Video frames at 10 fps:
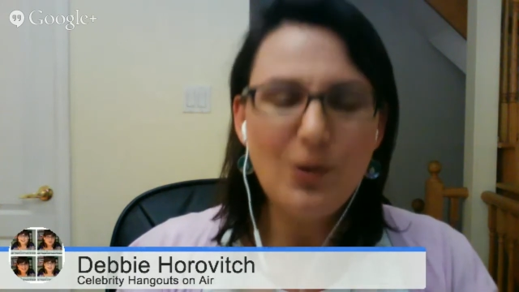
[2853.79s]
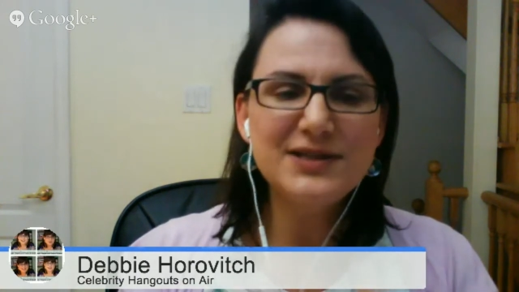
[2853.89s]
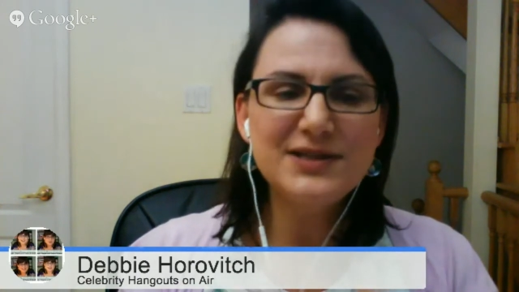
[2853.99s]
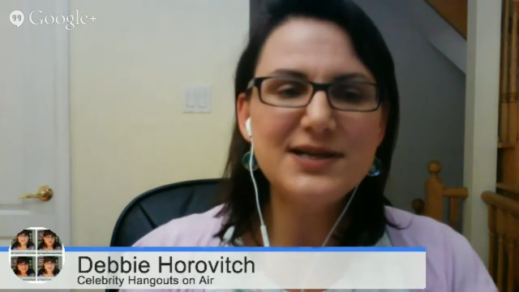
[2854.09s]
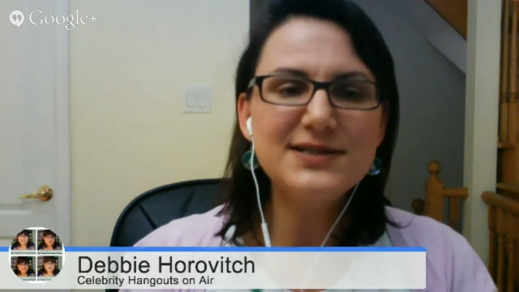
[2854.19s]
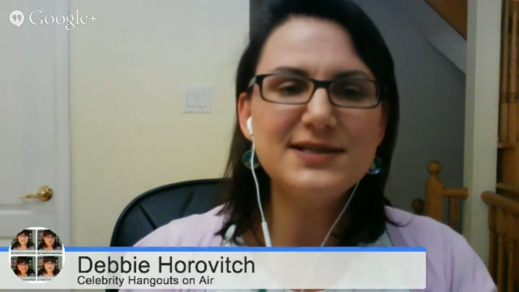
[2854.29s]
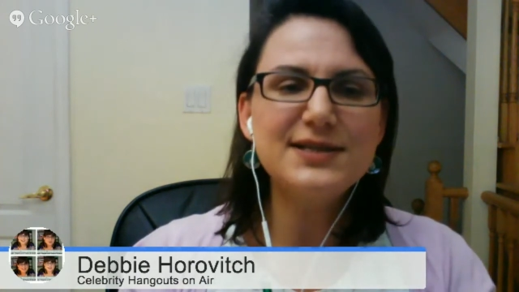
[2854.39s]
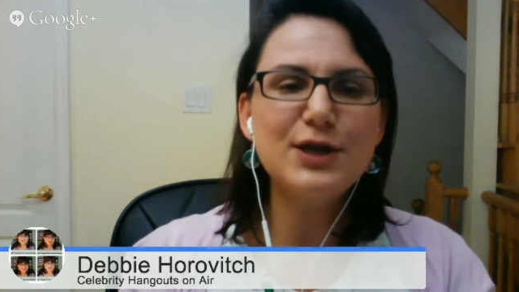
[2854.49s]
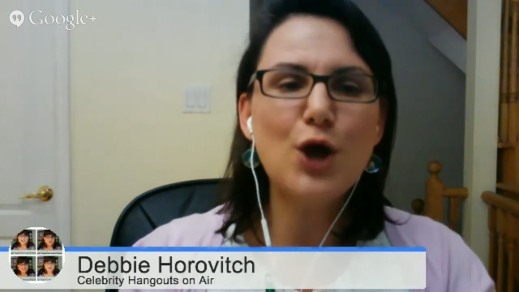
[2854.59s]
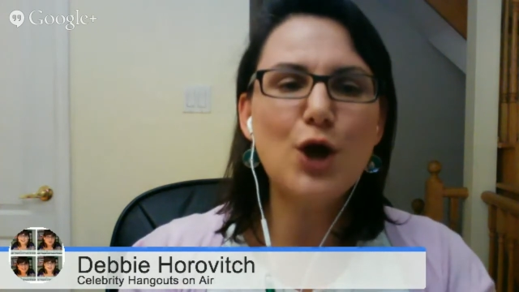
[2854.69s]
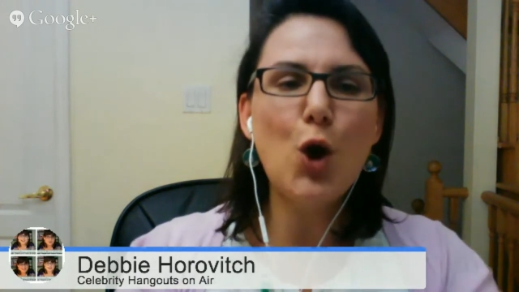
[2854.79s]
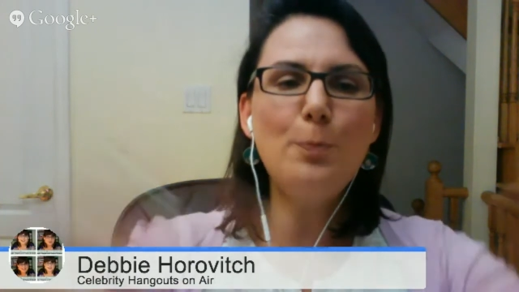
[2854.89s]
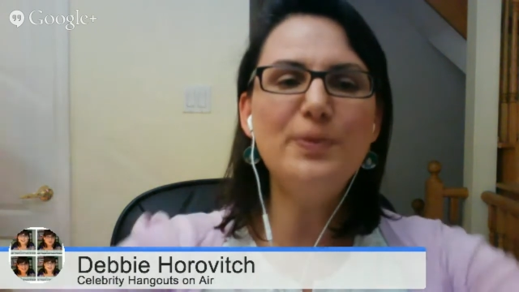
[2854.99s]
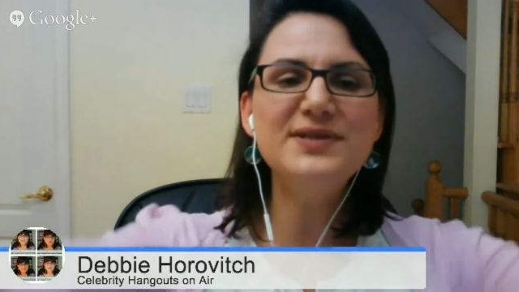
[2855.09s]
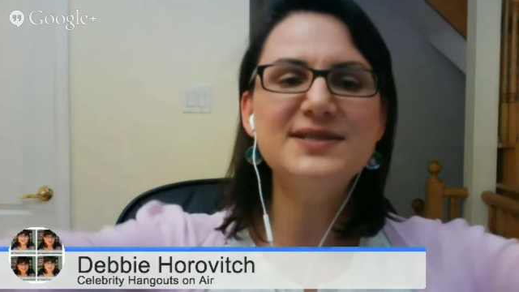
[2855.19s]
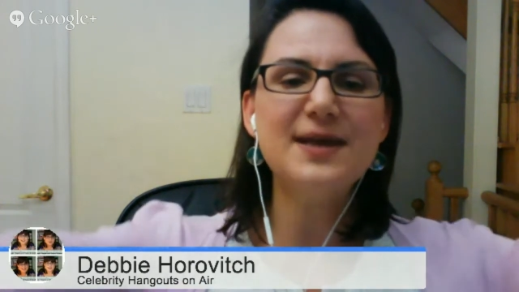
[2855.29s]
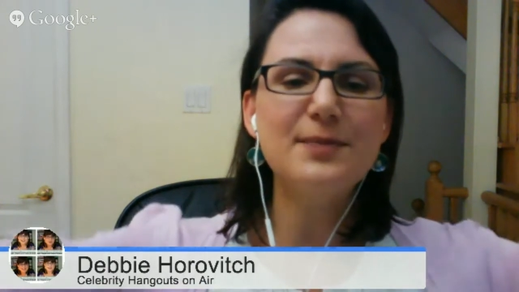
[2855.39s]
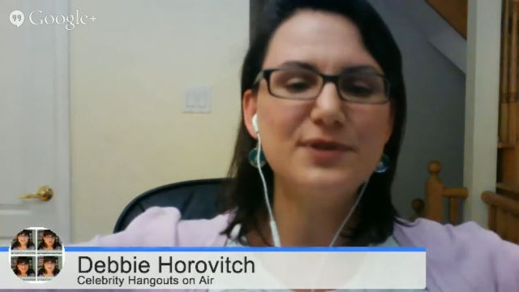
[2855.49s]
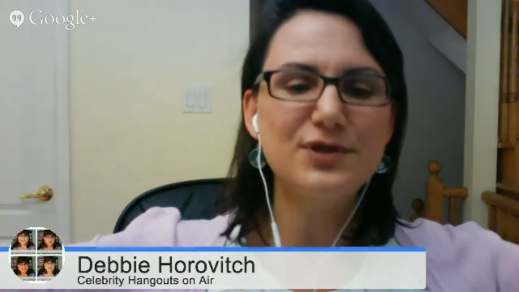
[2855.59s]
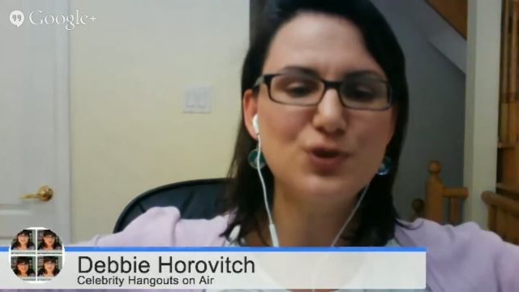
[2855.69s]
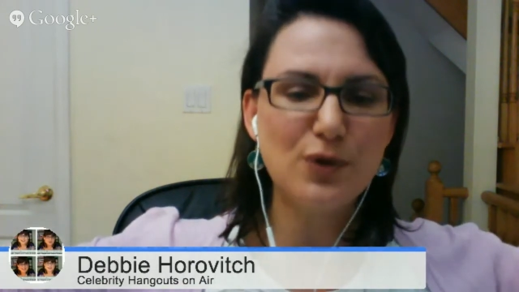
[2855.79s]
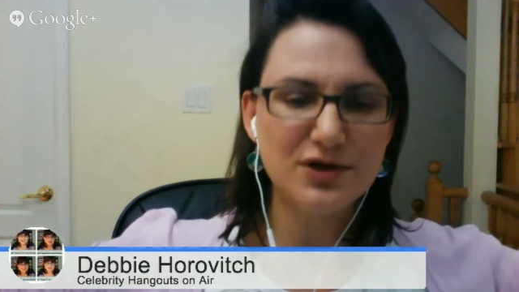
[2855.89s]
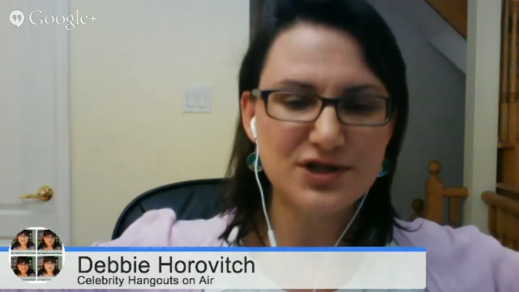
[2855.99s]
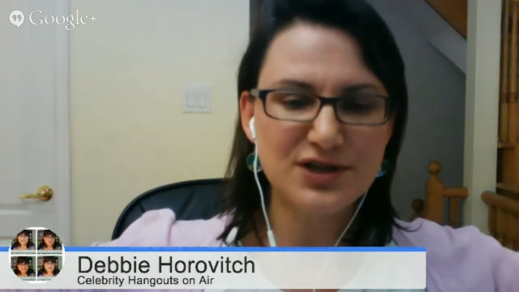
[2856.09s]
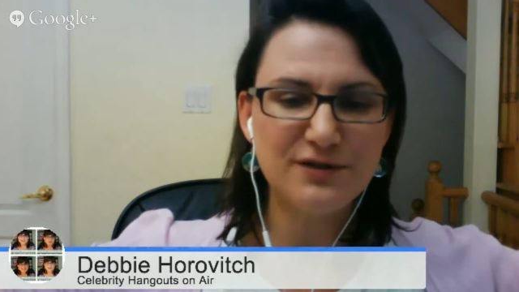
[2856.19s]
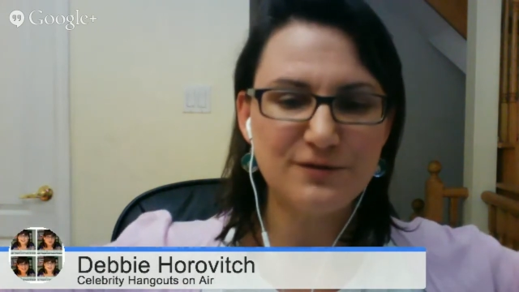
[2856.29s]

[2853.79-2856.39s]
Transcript: What it does is it opens up the door